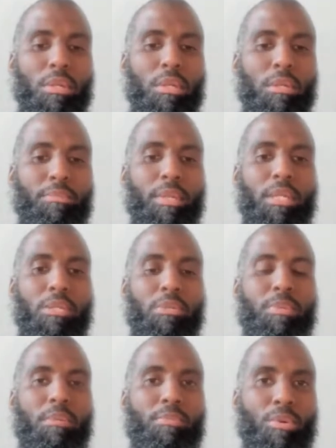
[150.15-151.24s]
and peace
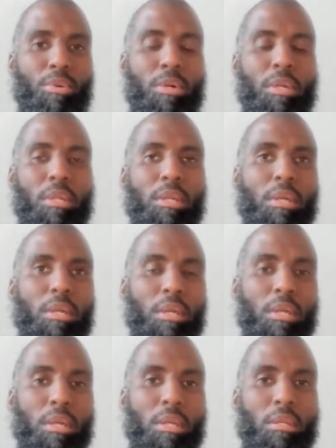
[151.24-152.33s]
be upon
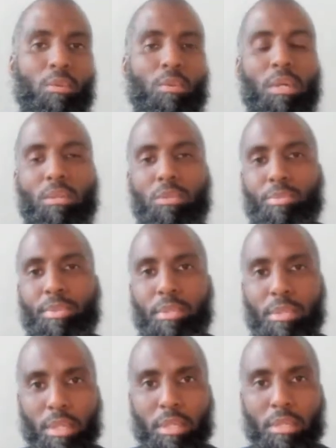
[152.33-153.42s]
the one who's been
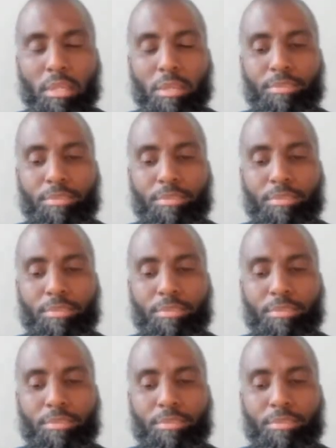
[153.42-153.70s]
sent